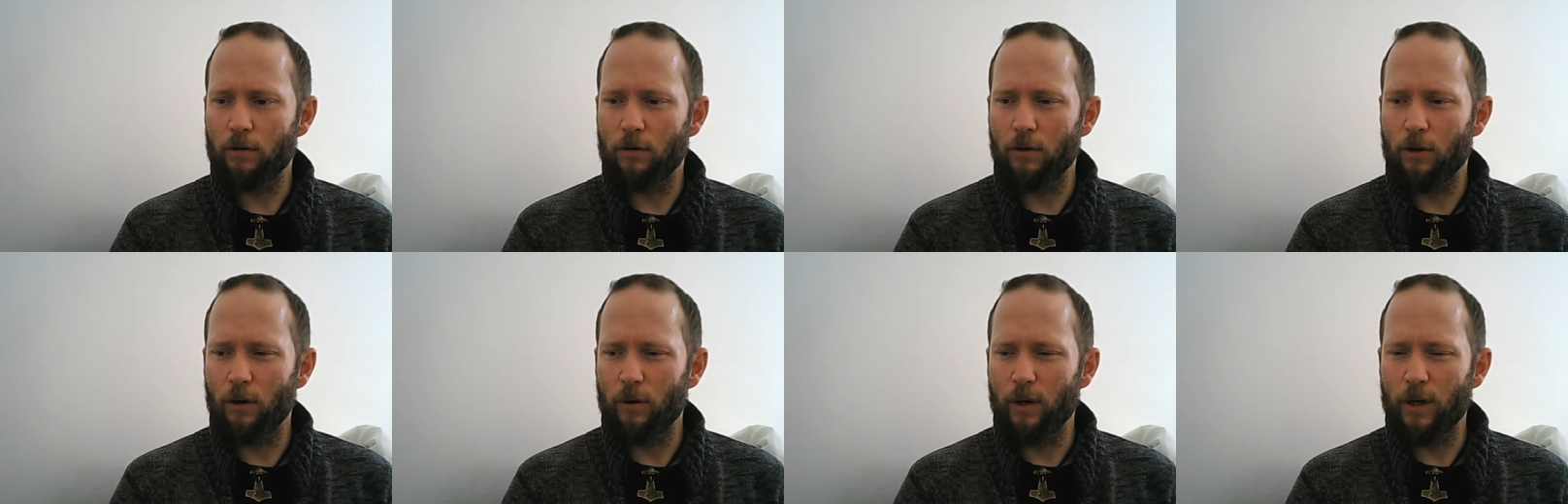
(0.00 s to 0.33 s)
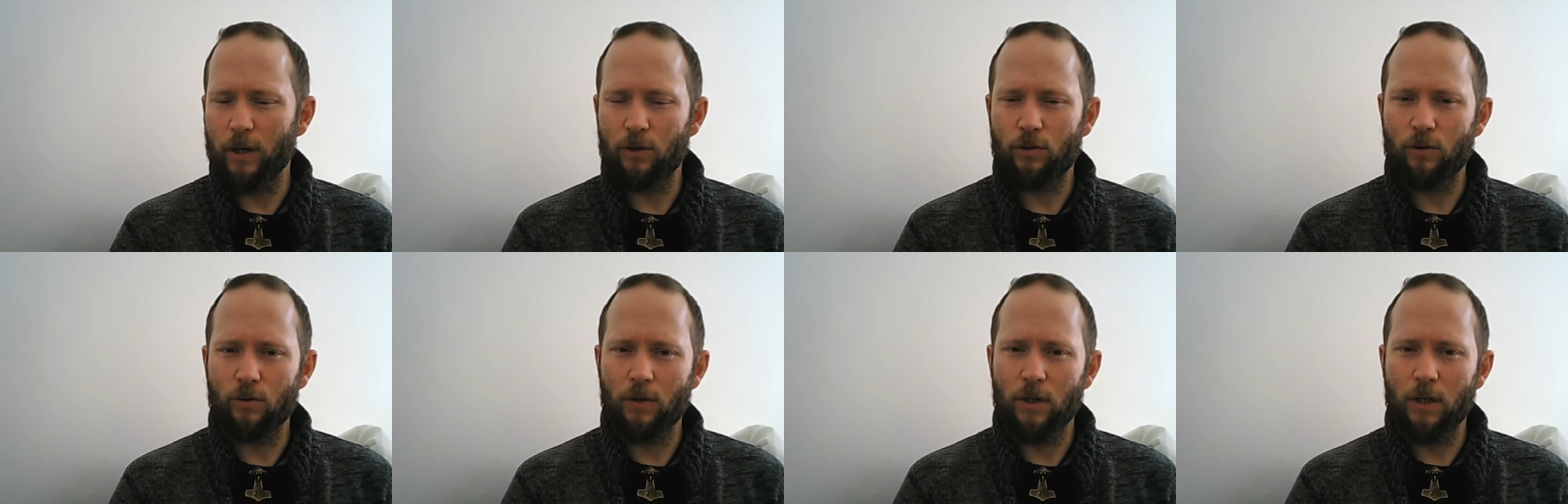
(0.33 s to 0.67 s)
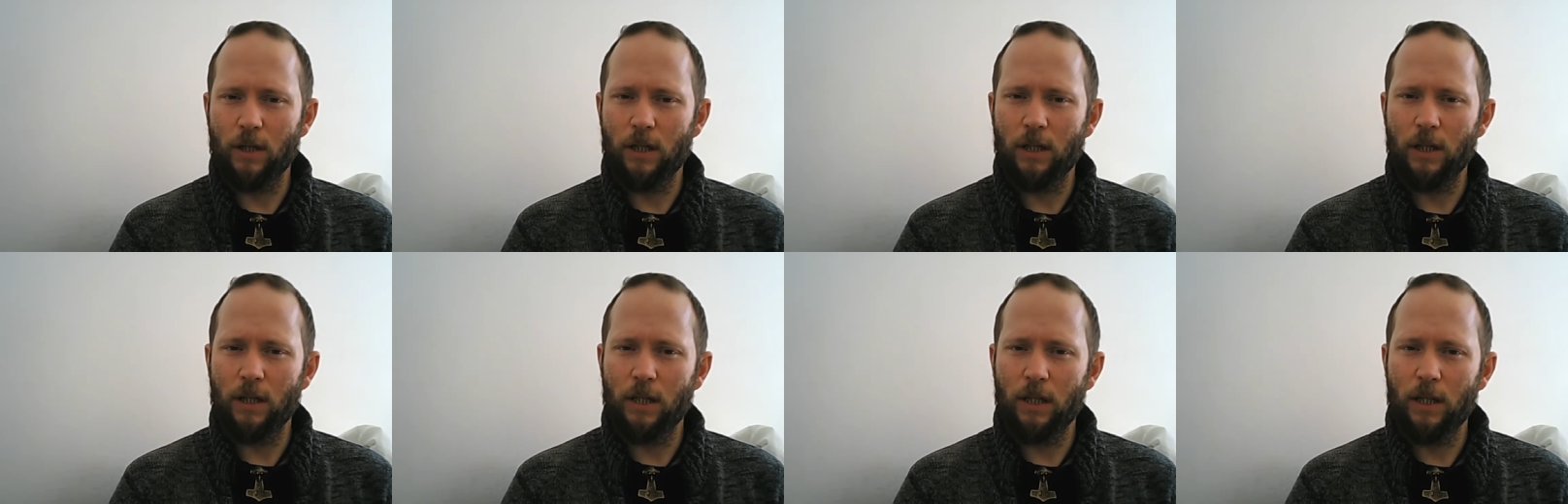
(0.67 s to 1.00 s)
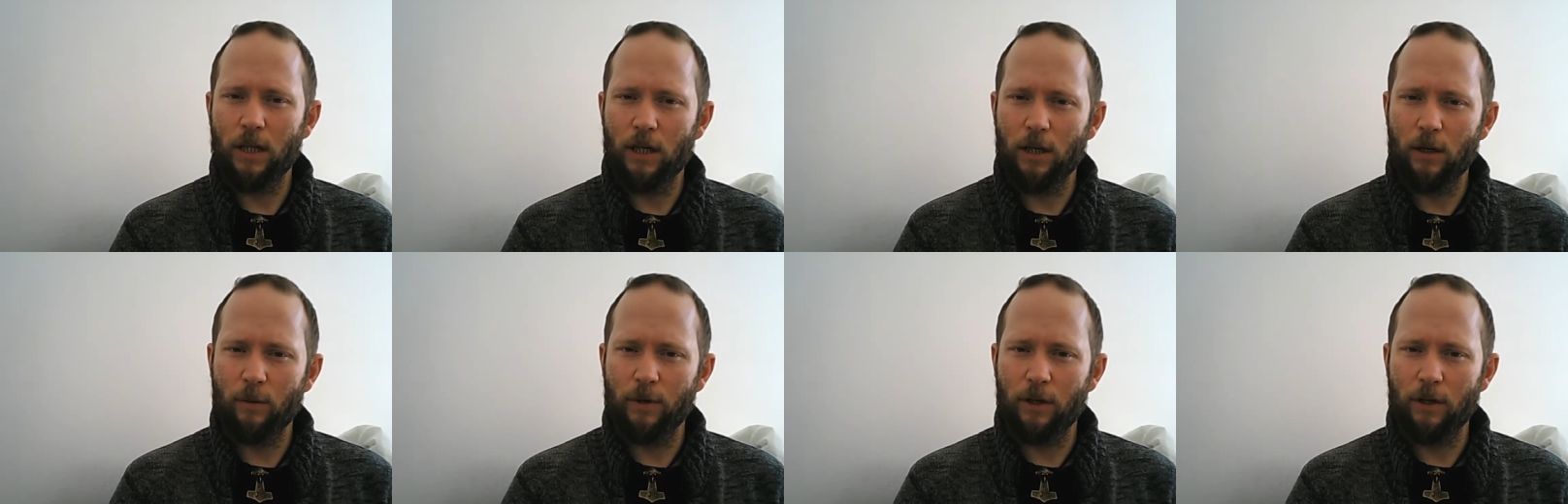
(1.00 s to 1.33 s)
go into a
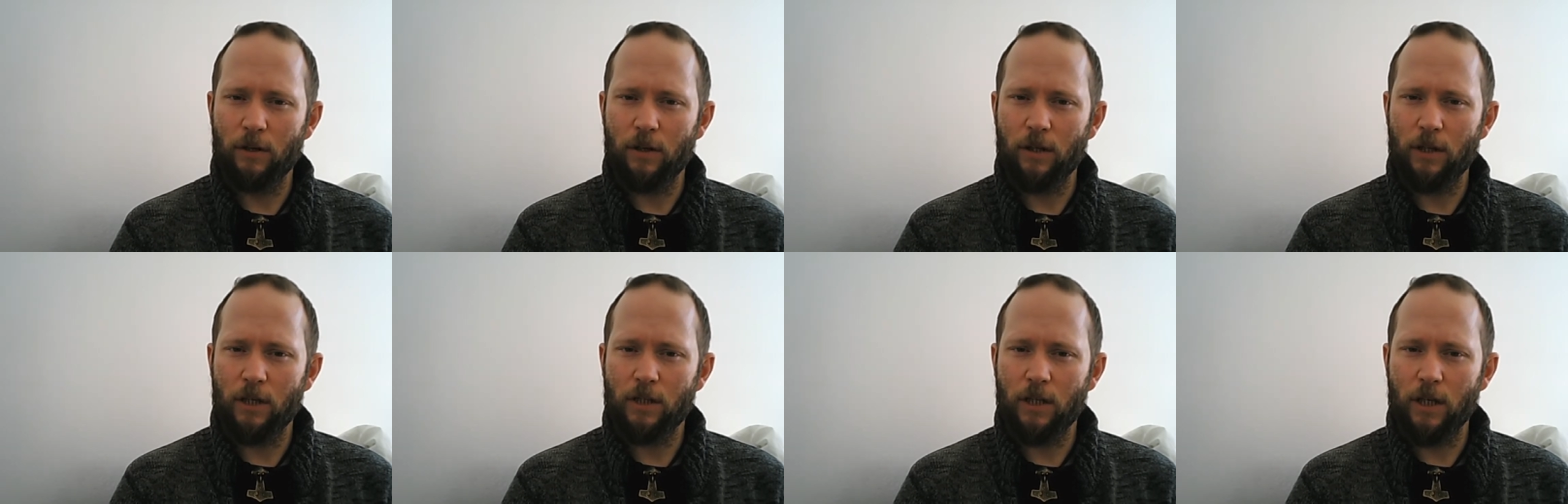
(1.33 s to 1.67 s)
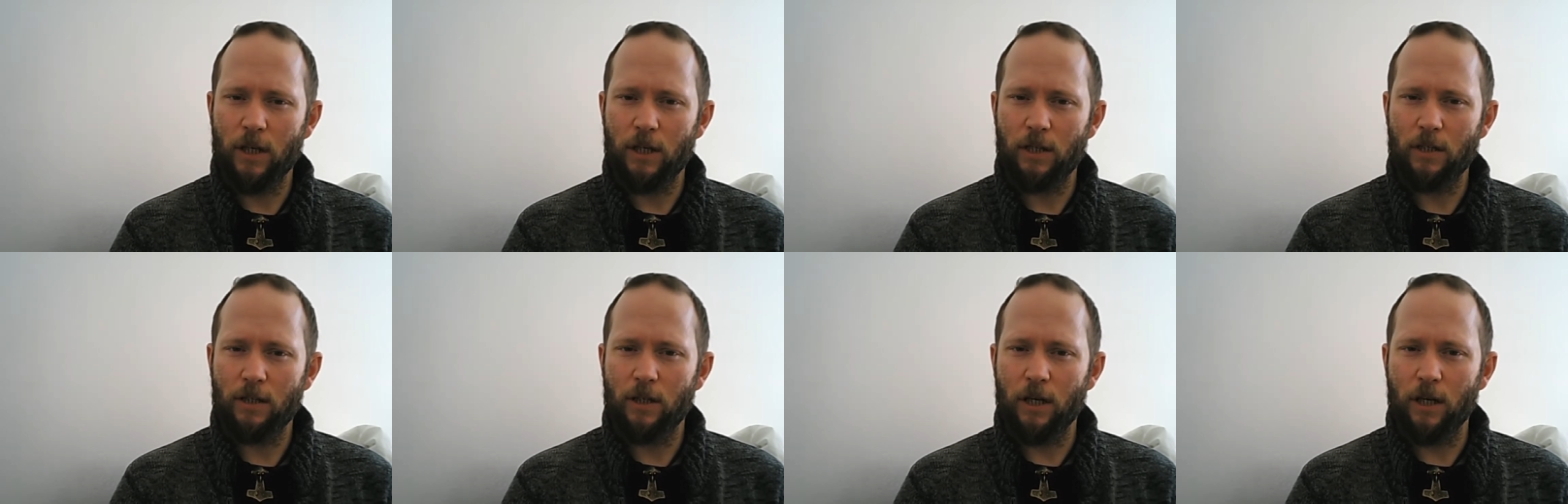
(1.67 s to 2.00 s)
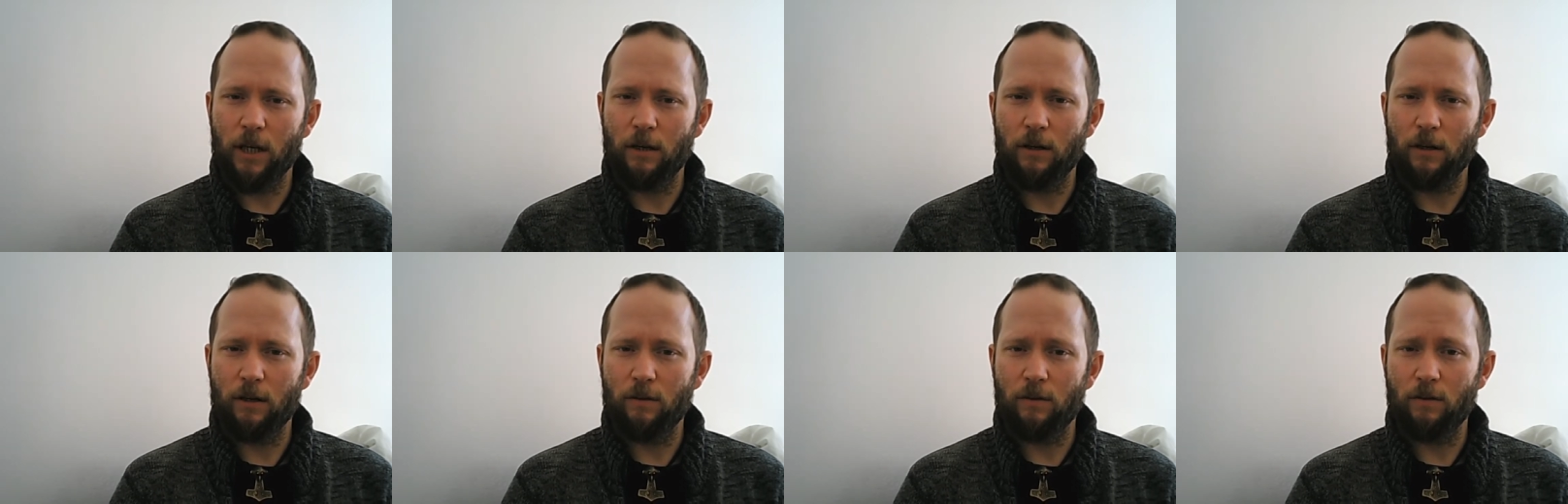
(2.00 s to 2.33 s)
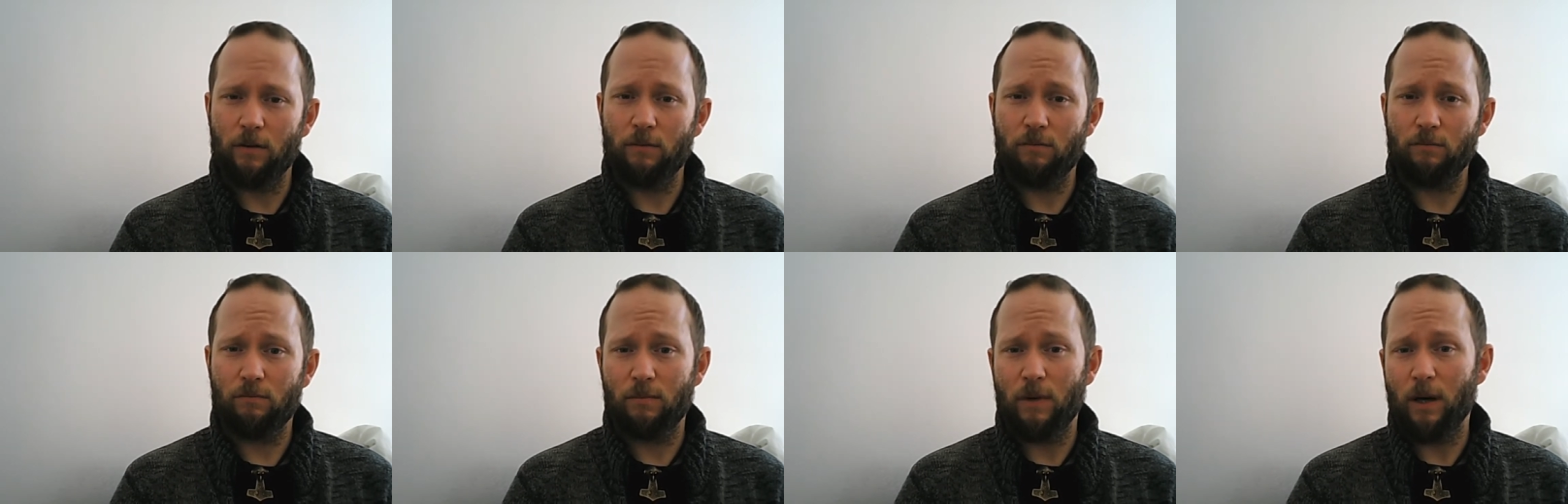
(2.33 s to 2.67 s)
little bit of these things, and uh,